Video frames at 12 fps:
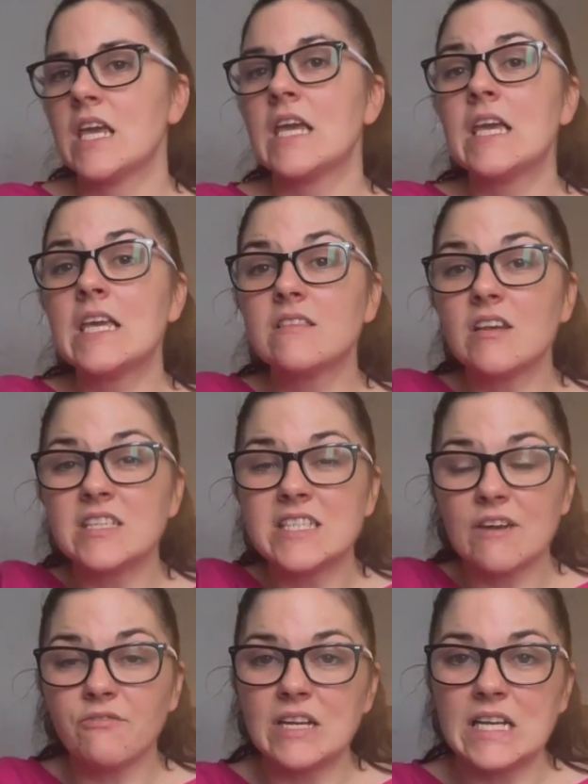It is
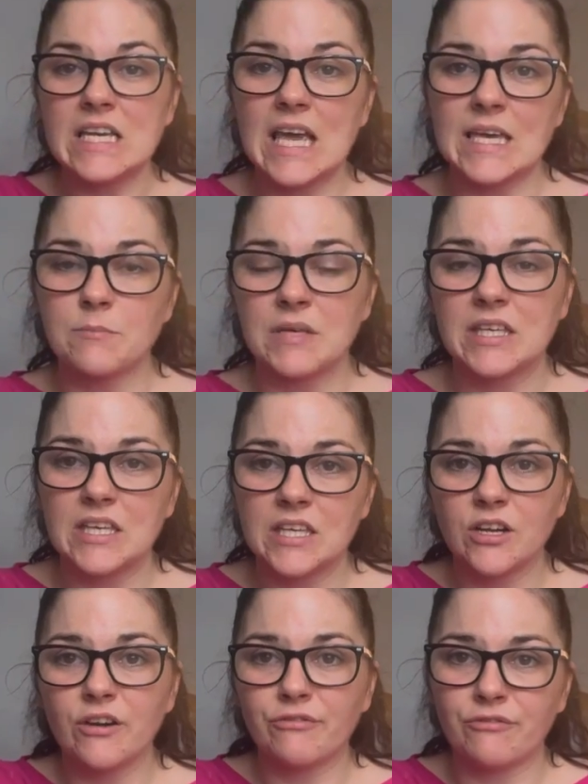definitely a
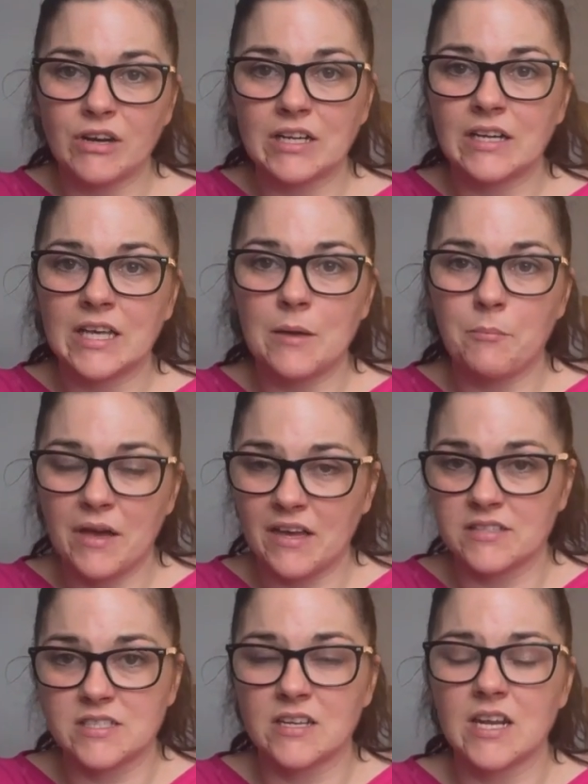beginner-friendly
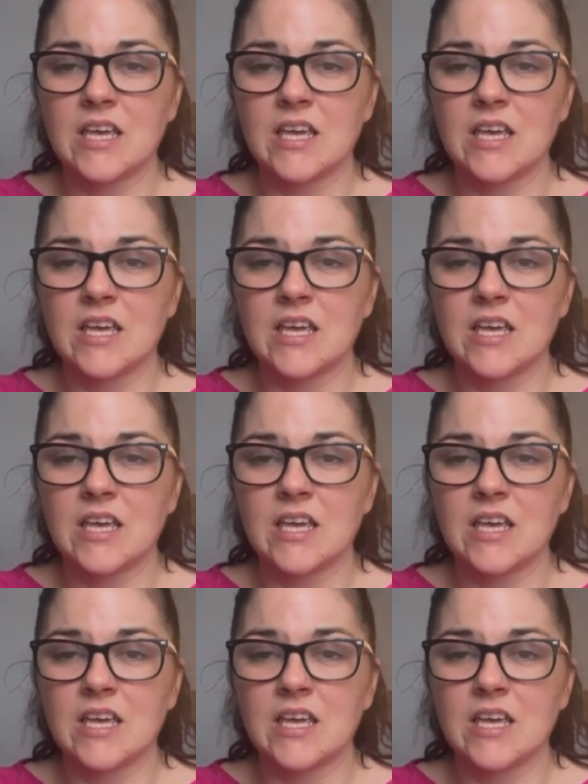pattern.